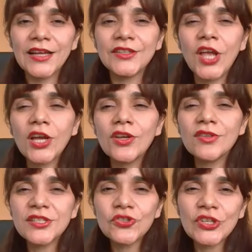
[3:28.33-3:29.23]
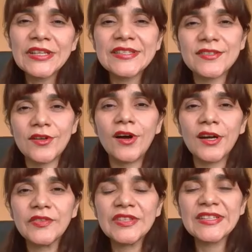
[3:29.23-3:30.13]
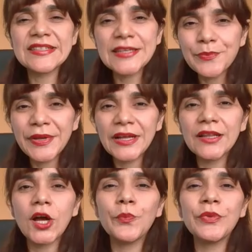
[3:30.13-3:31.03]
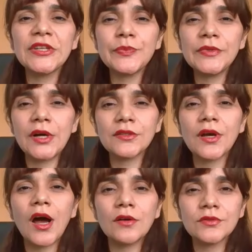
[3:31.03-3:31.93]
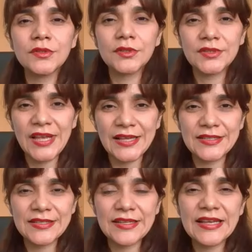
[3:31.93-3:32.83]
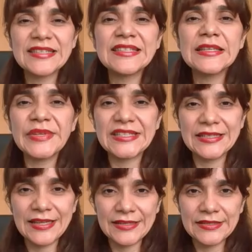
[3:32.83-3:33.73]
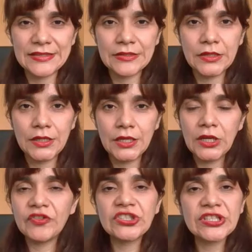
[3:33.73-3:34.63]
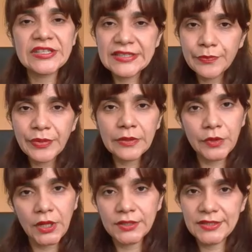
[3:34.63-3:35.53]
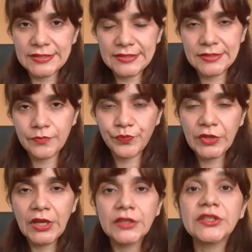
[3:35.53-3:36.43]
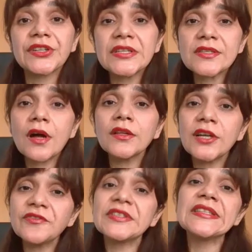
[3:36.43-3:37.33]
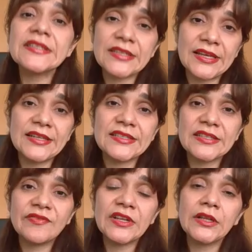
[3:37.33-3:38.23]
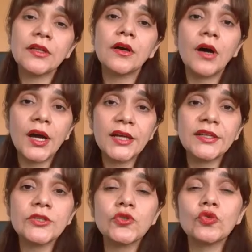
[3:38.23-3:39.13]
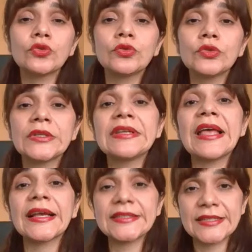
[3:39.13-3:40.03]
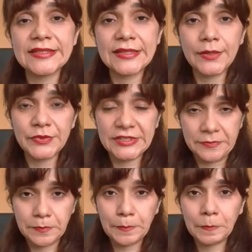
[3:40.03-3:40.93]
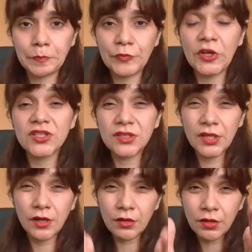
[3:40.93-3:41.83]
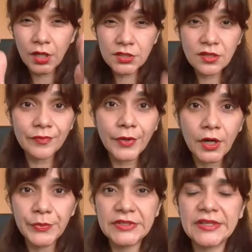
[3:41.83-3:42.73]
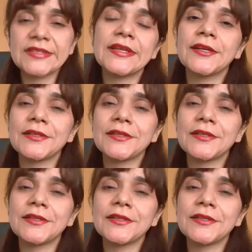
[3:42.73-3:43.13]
Diagnosis usually starts with a simple complete blood count test, a CBC test, which is a simple blood test. The result of this test will guide us to the next steps because there are lots of parameters there.